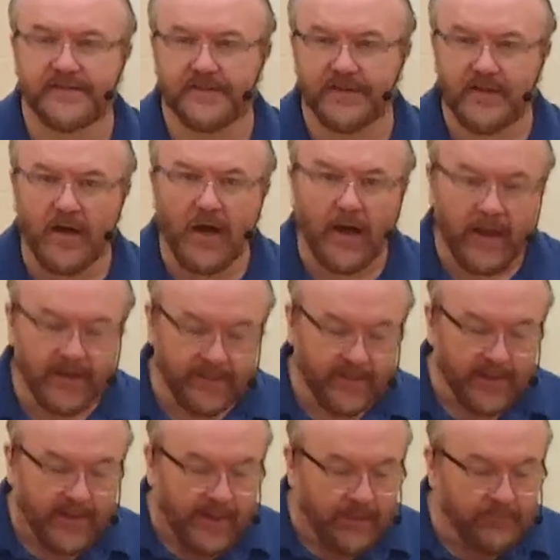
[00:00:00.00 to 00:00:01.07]
to God
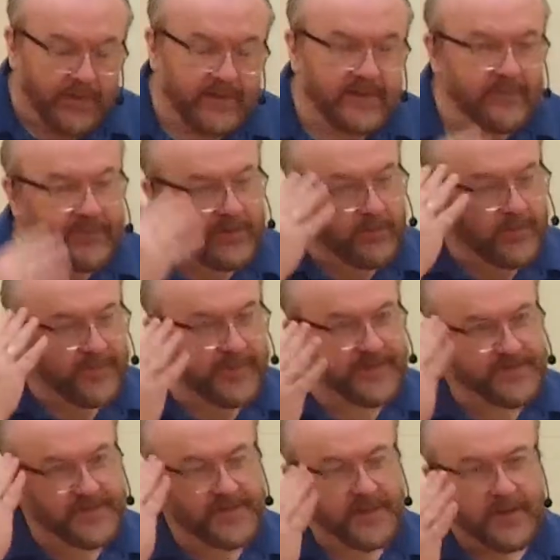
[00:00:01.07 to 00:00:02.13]
and by living with
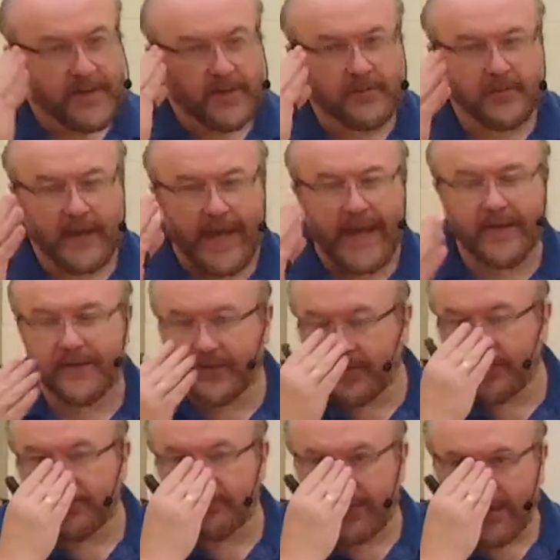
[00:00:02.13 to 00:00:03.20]
this attitude
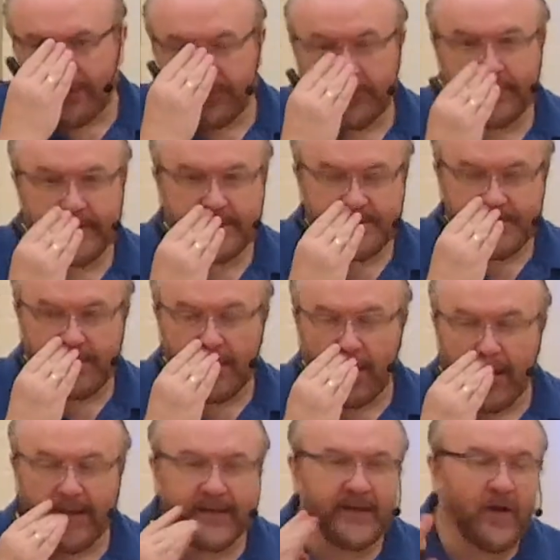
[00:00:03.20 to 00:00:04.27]
of gratefulness to
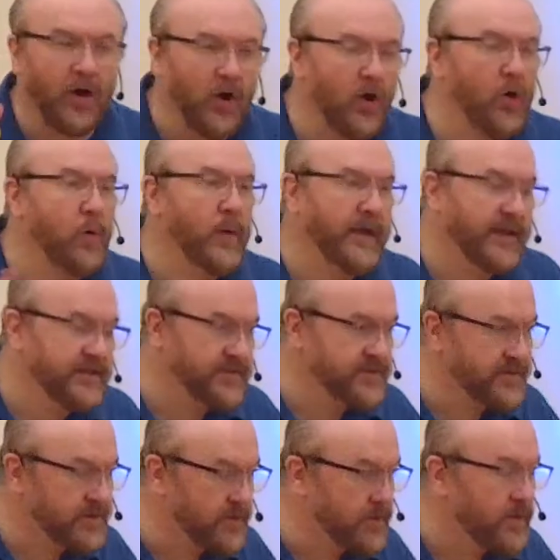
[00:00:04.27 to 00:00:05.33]
God. He always
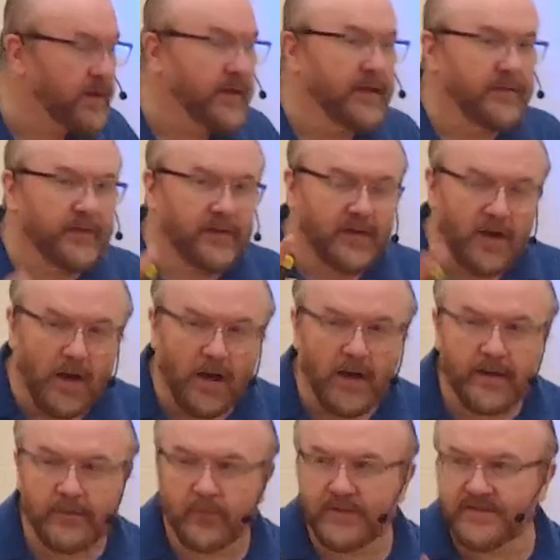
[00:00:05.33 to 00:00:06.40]
knew that
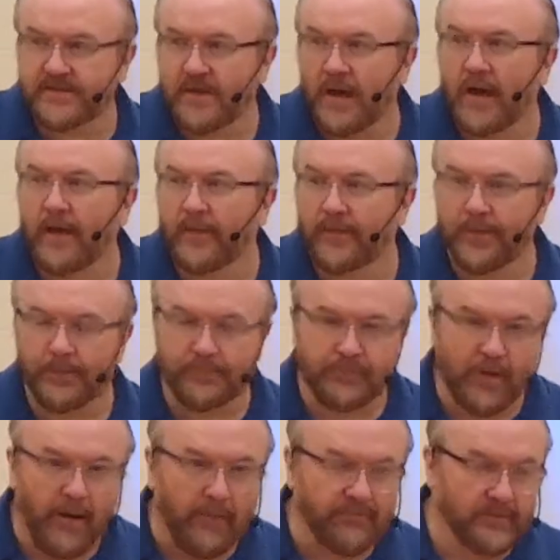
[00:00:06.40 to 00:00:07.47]
God was not the
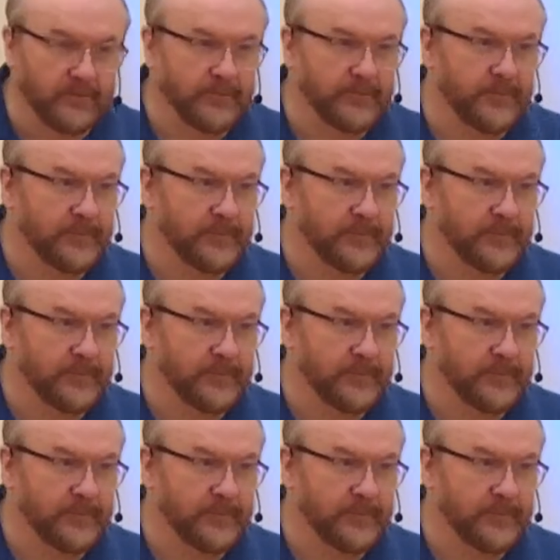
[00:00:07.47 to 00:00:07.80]
problem.